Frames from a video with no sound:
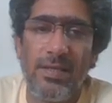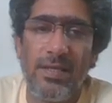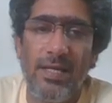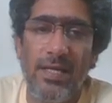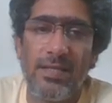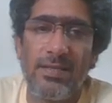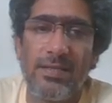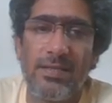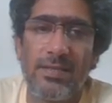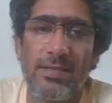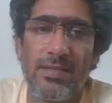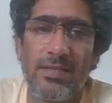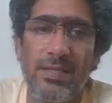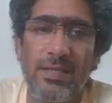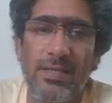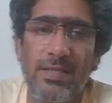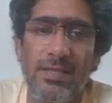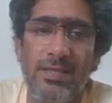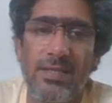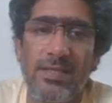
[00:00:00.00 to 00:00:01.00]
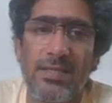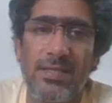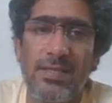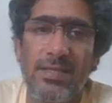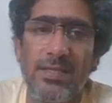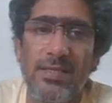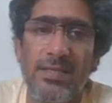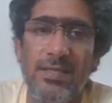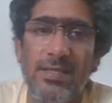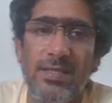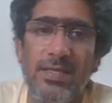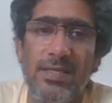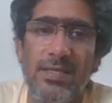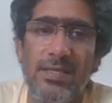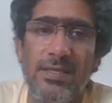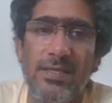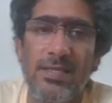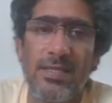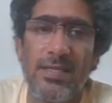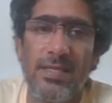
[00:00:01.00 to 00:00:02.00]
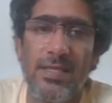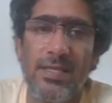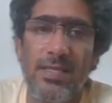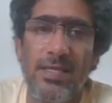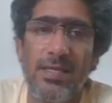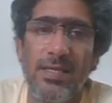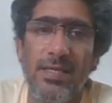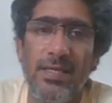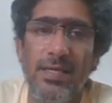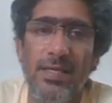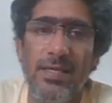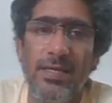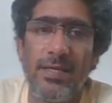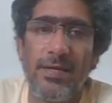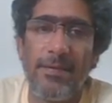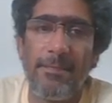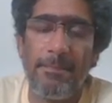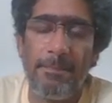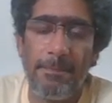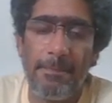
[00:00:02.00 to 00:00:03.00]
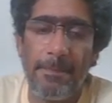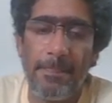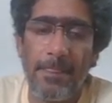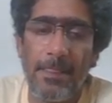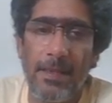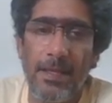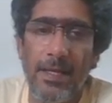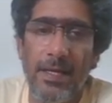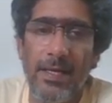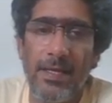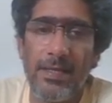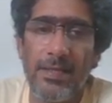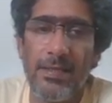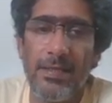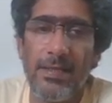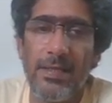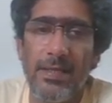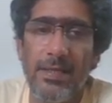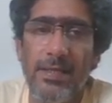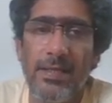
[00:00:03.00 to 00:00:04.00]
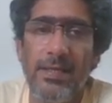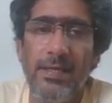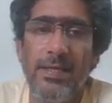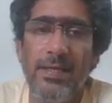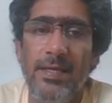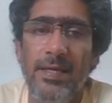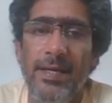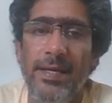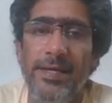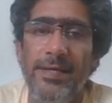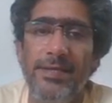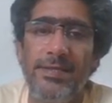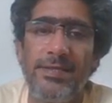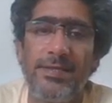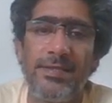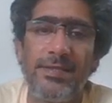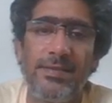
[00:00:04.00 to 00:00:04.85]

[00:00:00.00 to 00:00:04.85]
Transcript: that's a 6, 6, 3, and an 8.